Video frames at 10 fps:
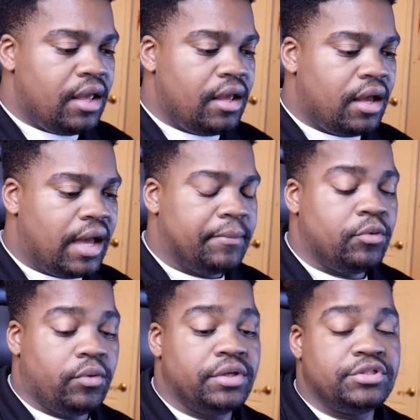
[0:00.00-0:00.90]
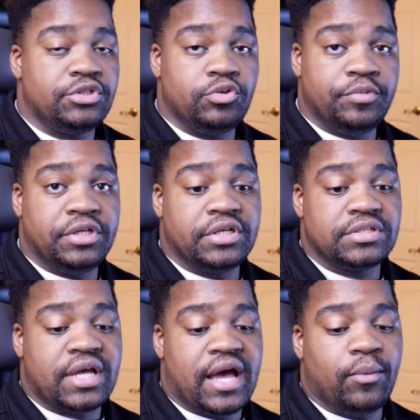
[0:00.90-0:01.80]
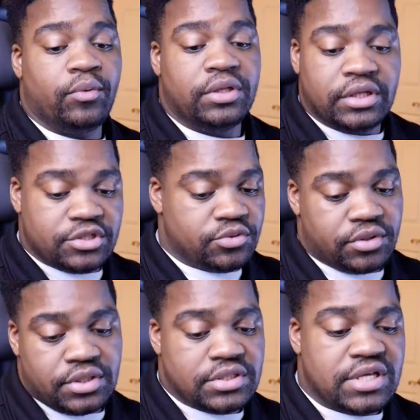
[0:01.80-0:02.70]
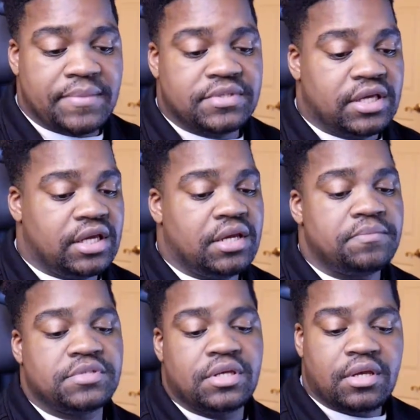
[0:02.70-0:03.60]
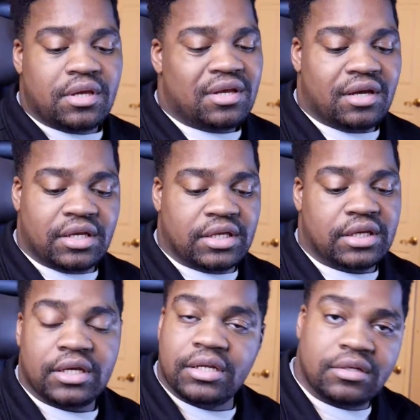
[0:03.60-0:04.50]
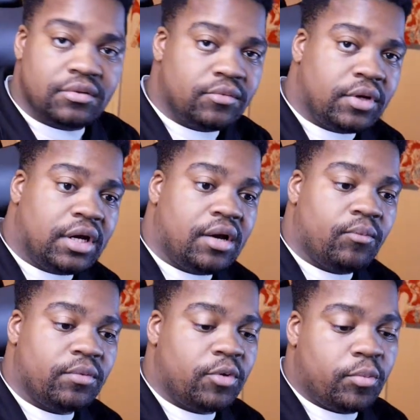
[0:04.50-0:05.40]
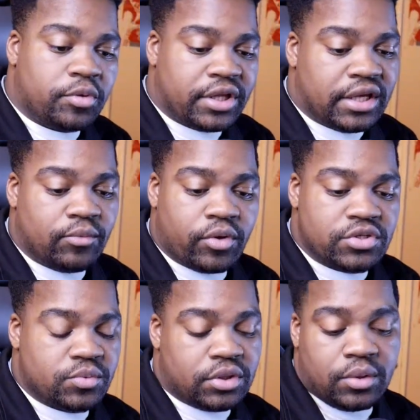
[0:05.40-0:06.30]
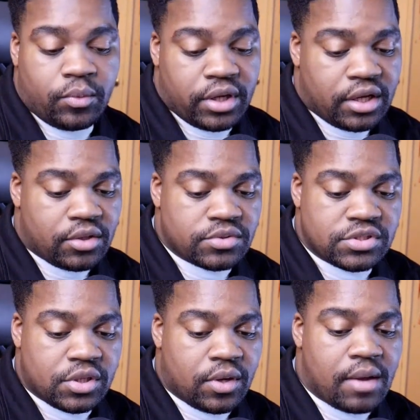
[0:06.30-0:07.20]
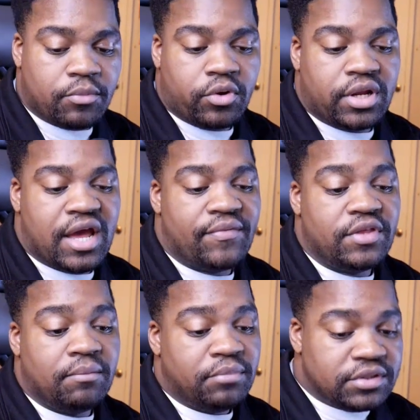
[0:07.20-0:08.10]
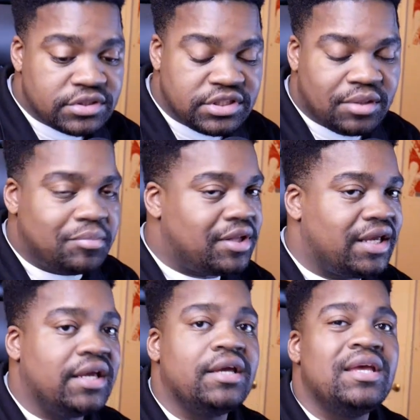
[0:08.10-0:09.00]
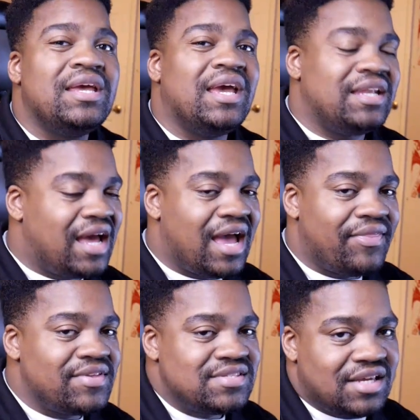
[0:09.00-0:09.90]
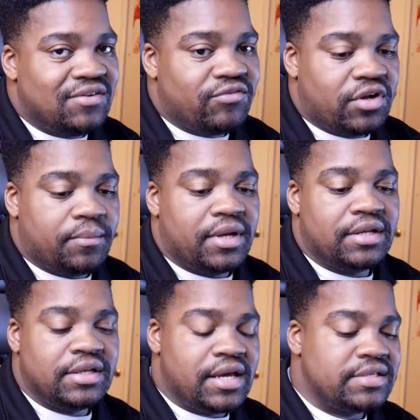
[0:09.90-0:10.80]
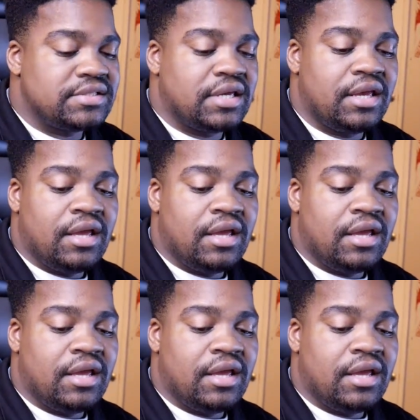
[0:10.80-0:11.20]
I'm going to because I really enjoy these types of games. Again, remote play works really well, so I'm going to have the ability to play it and not have to sit in front of my desk.